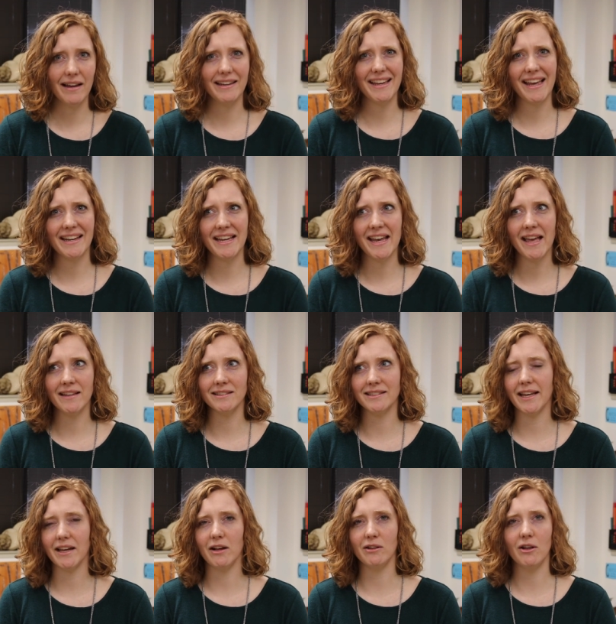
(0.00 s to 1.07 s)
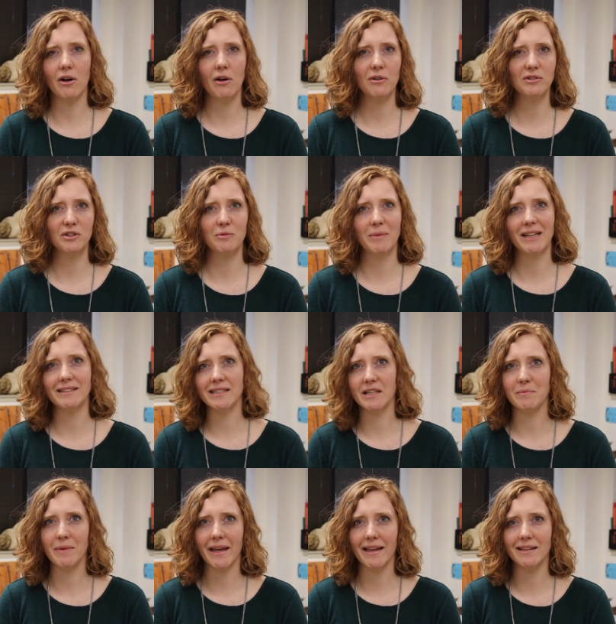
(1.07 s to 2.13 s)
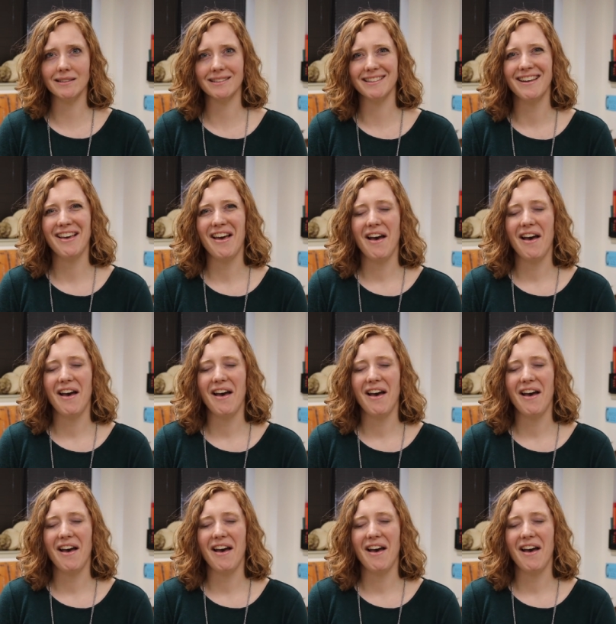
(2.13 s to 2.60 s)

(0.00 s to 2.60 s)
I get in, say hello to my teammates,